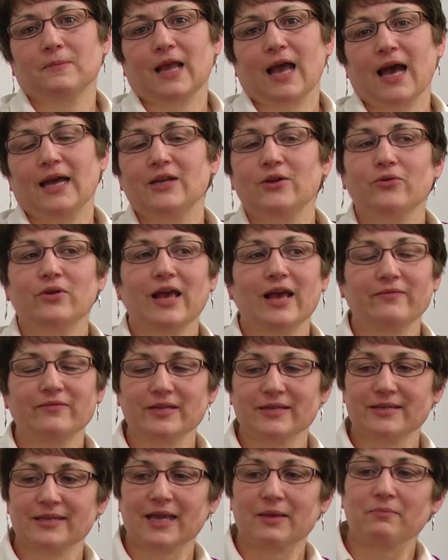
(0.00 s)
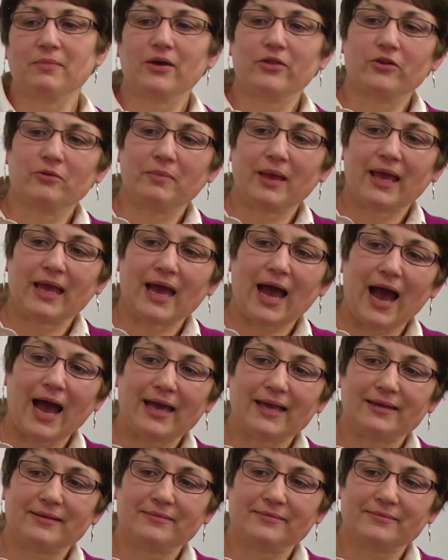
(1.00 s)
I don't have to say, "Mother, may
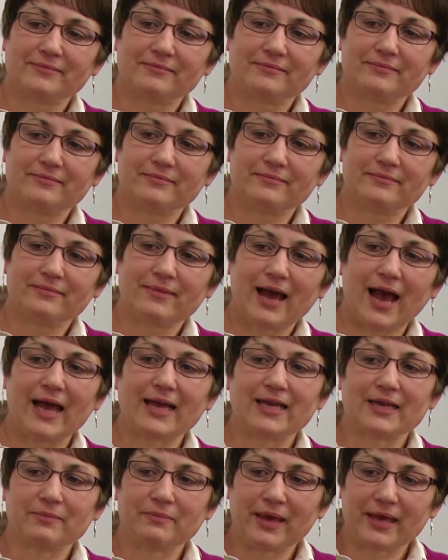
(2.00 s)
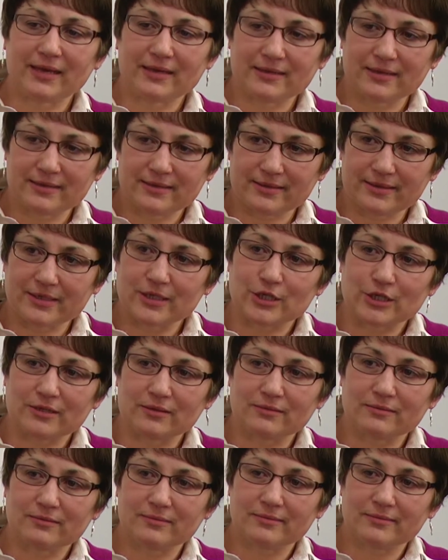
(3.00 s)
I?" I can make a
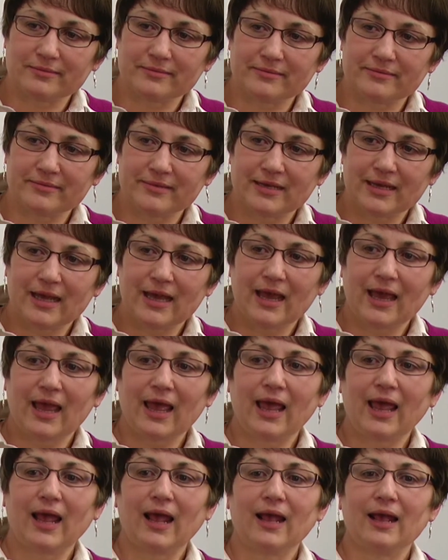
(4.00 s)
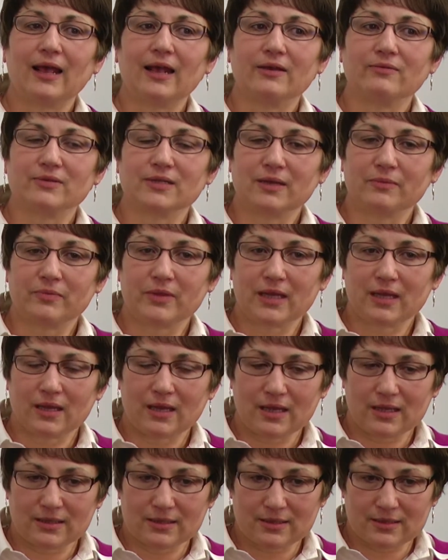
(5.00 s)
decision. If something
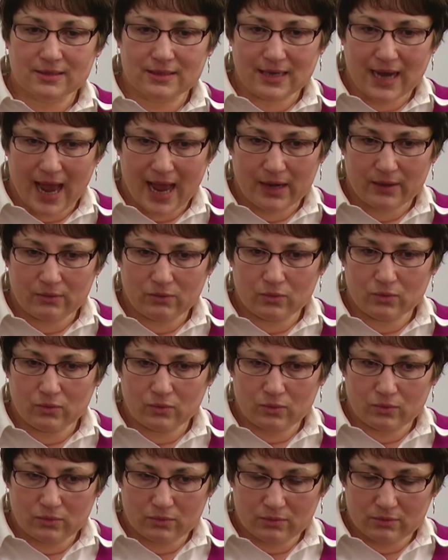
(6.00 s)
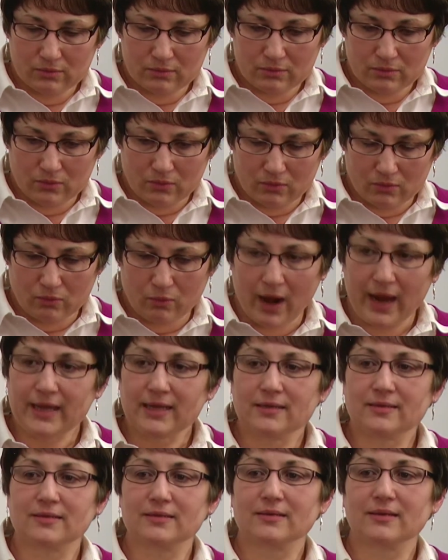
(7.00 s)
is not
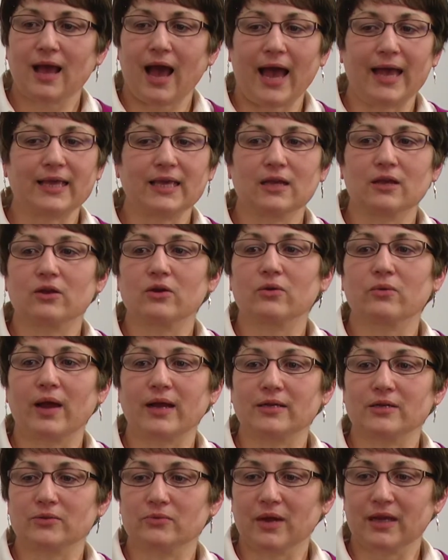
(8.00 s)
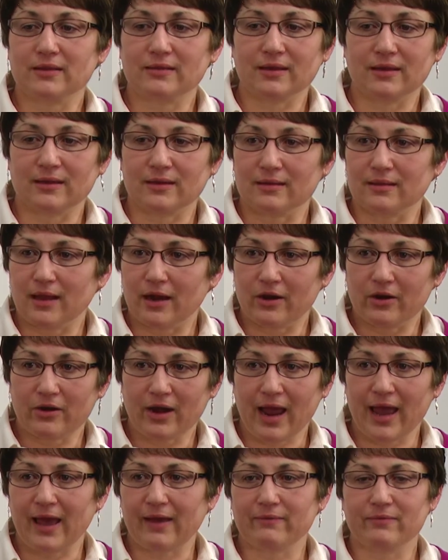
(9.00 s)
right, I can correct it right then and
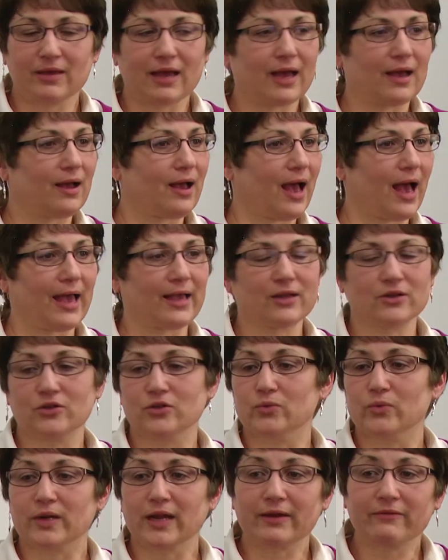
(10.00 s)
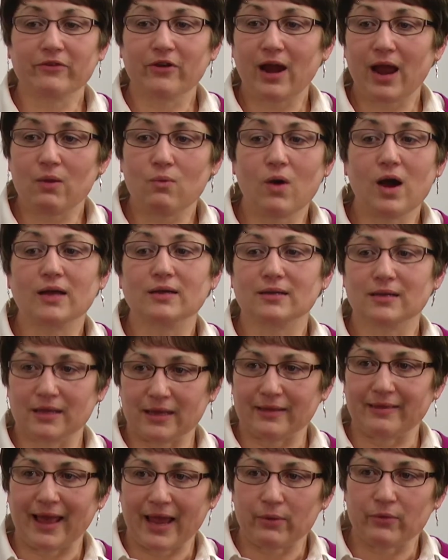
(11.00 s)
there. I can do whatever I want
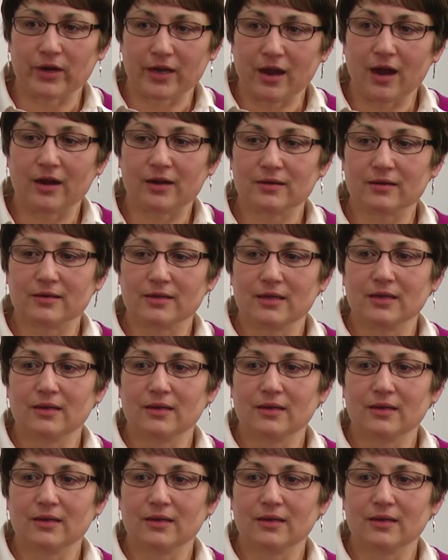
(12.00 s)
in that regard.